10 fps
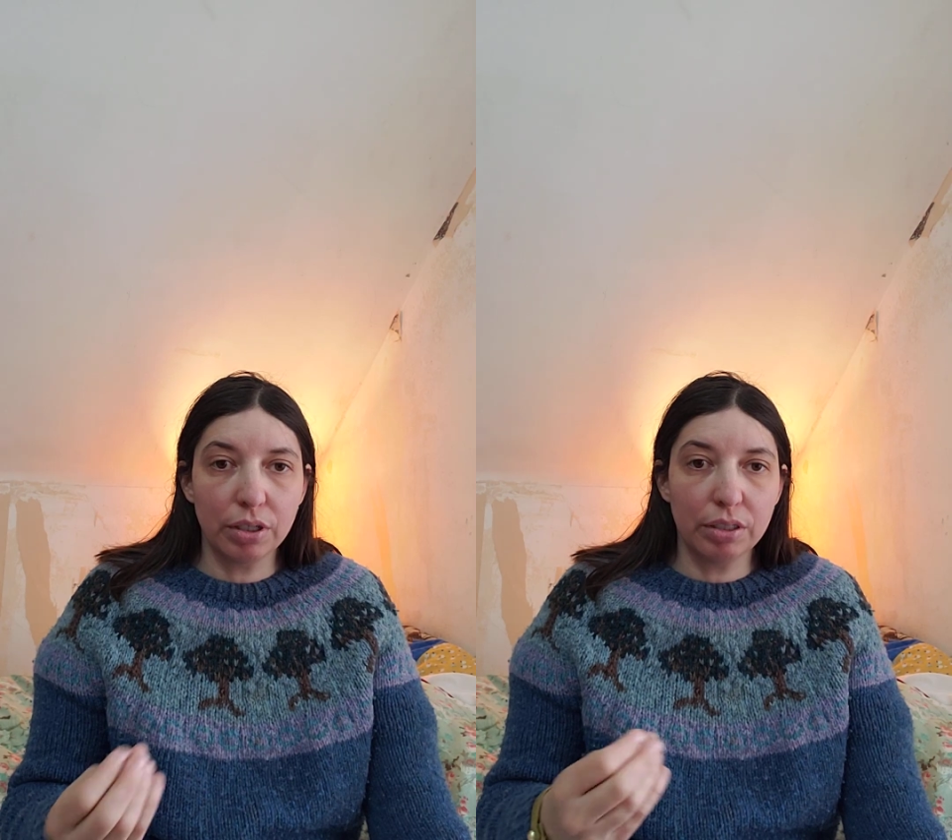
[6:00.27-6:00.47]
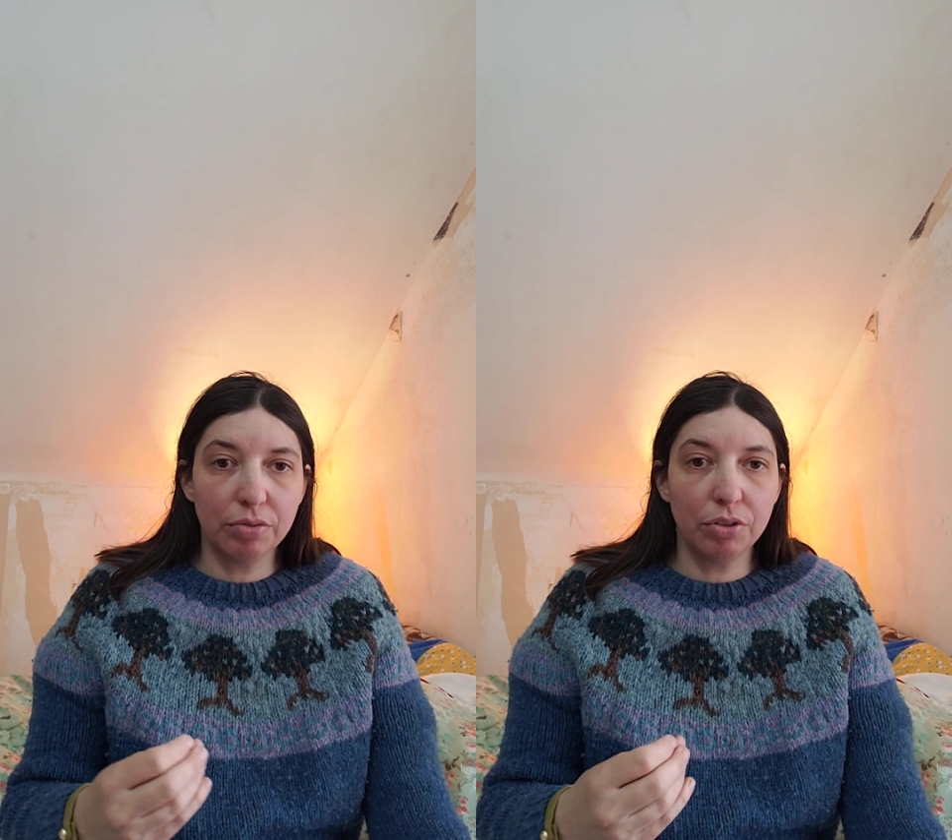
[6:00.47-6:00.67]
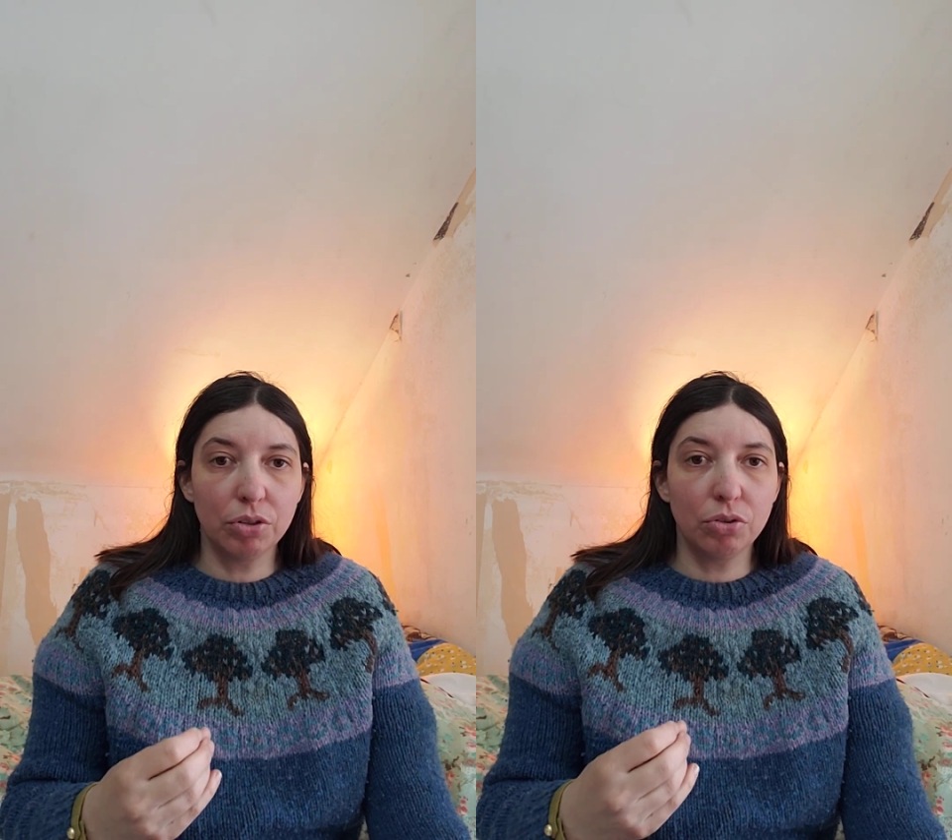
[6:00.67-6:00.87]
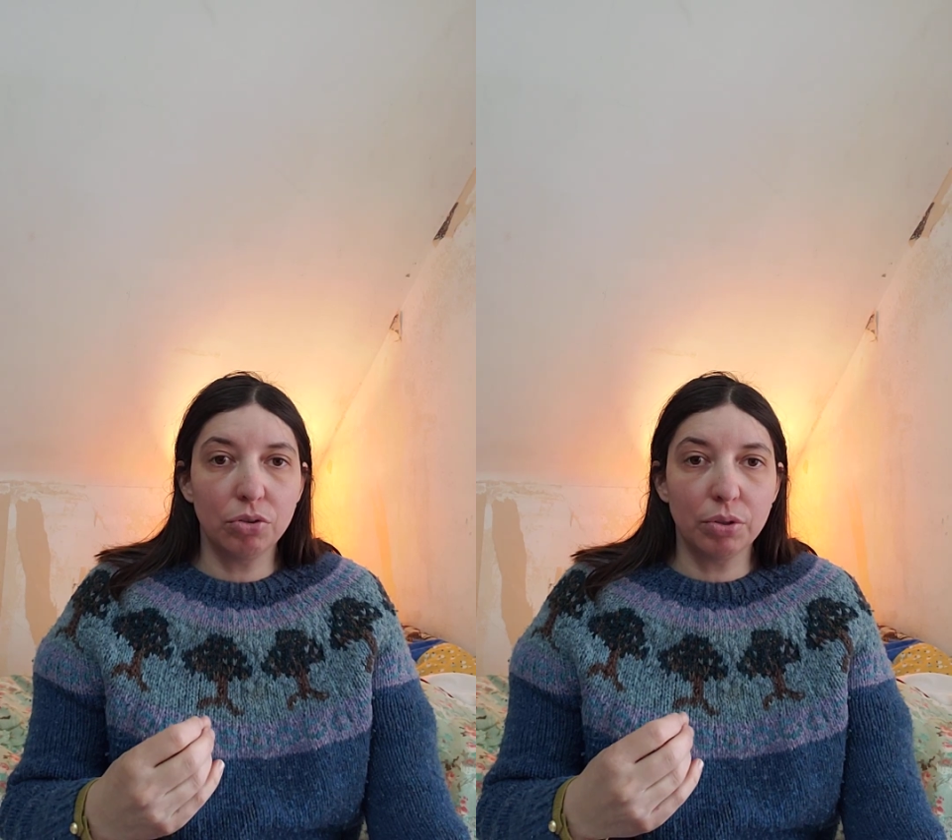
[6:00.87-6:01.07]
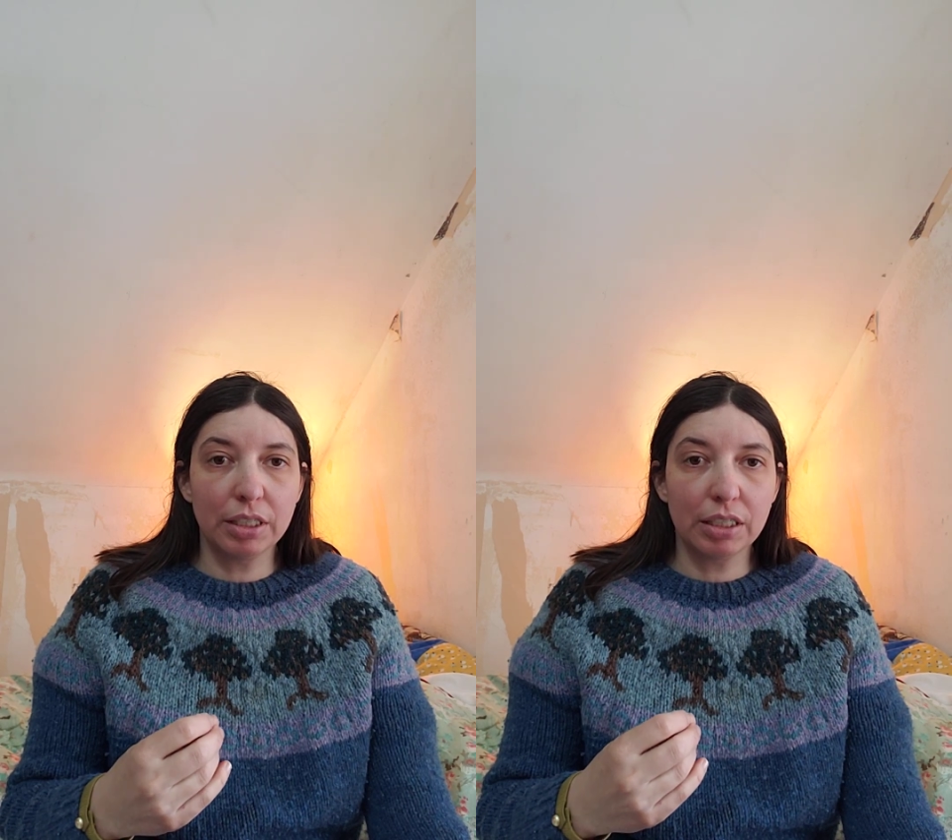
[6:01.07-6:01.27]
If you're
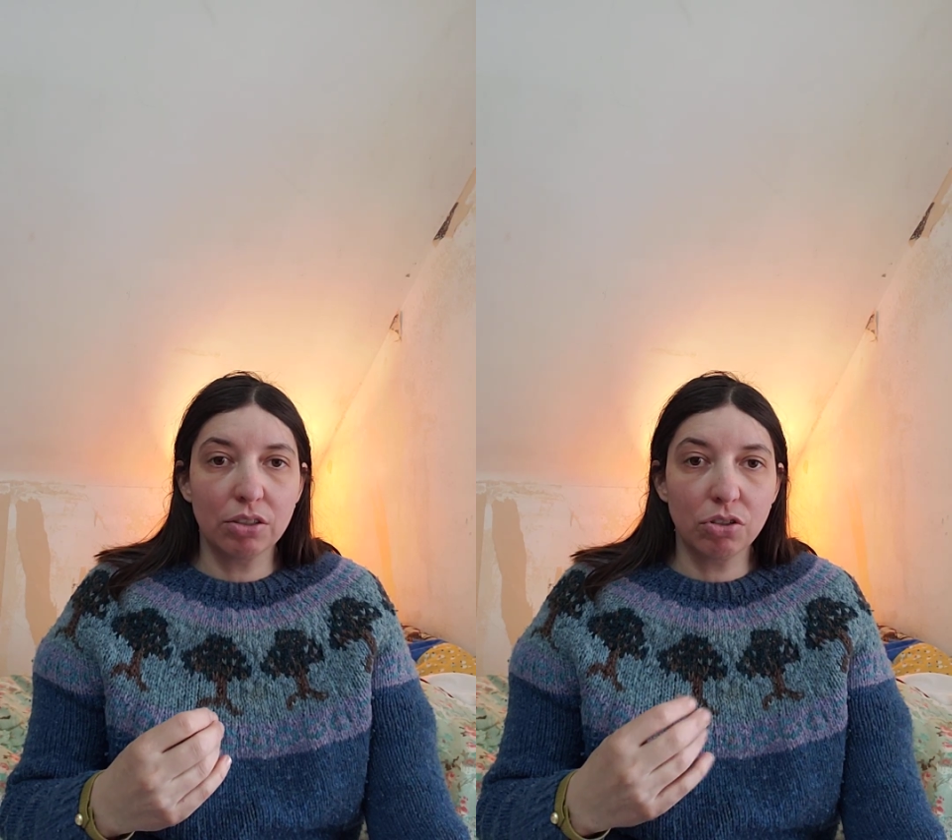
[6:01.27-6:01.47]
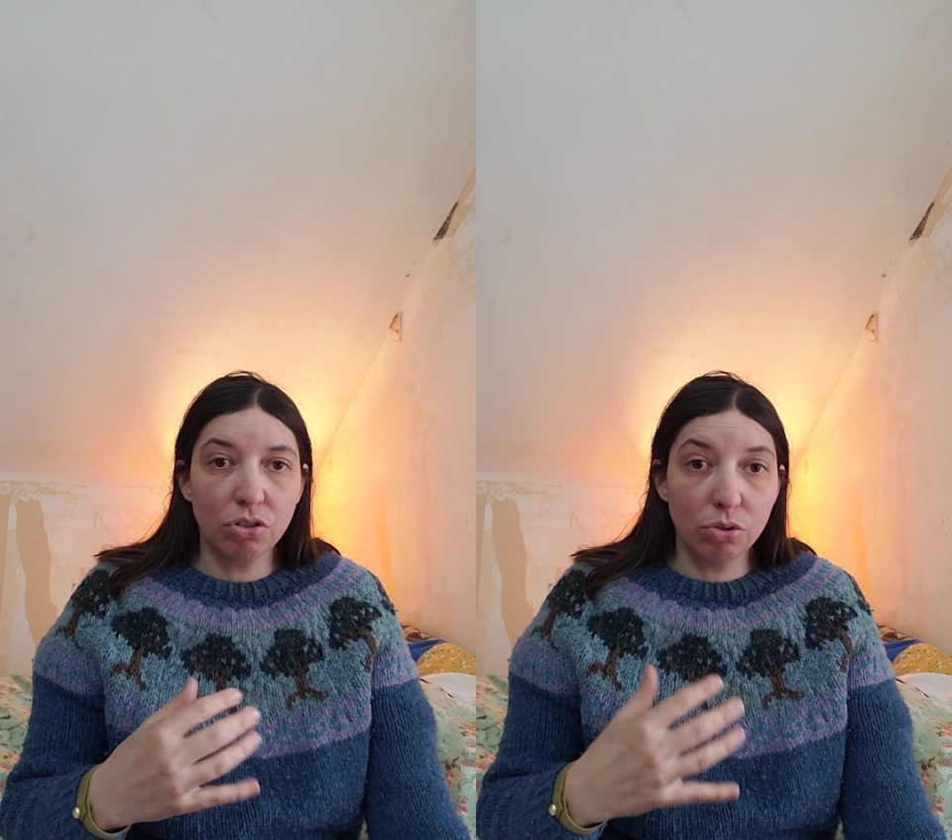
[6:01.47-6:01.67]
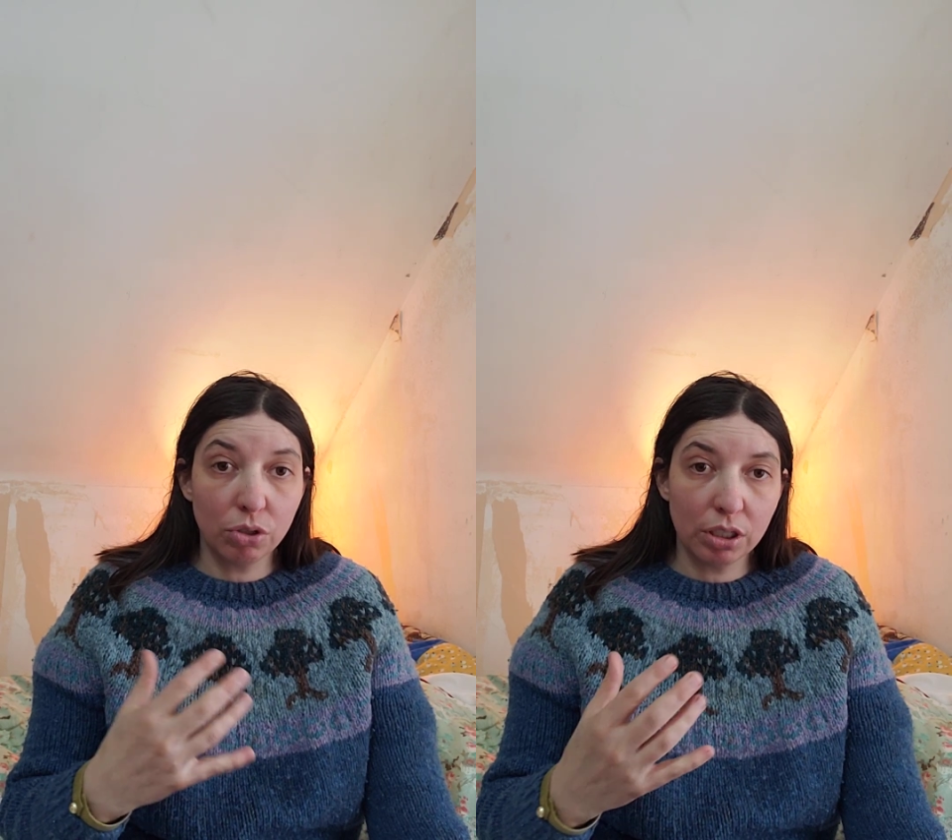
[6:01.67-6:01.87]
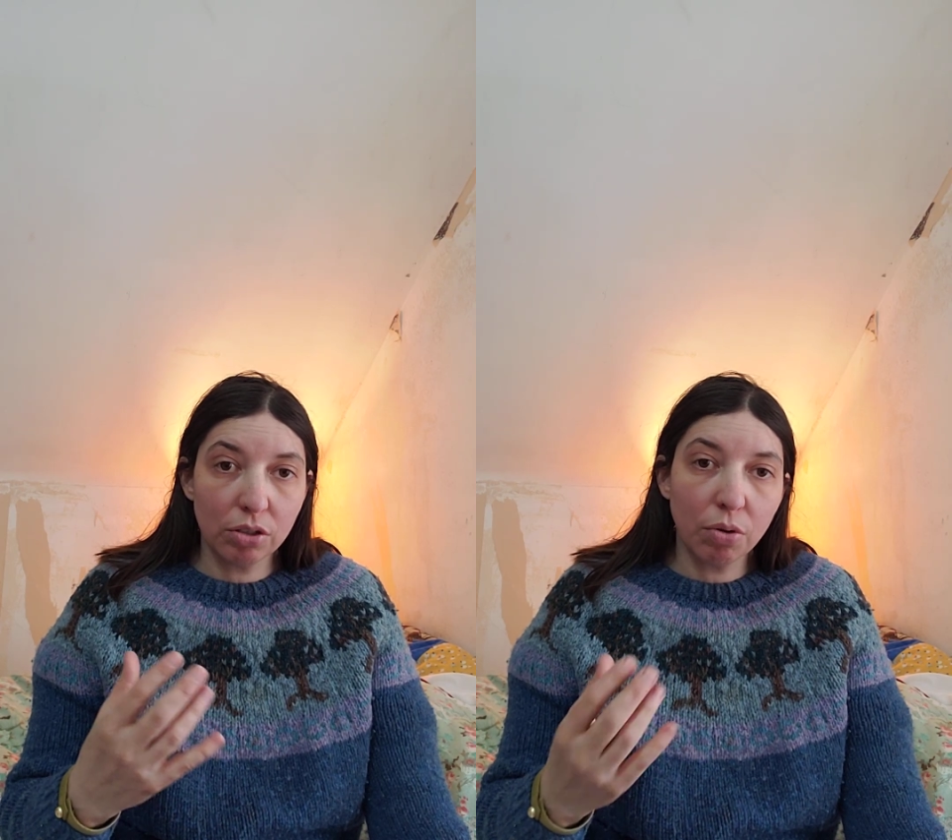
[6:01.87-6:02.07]
doing studio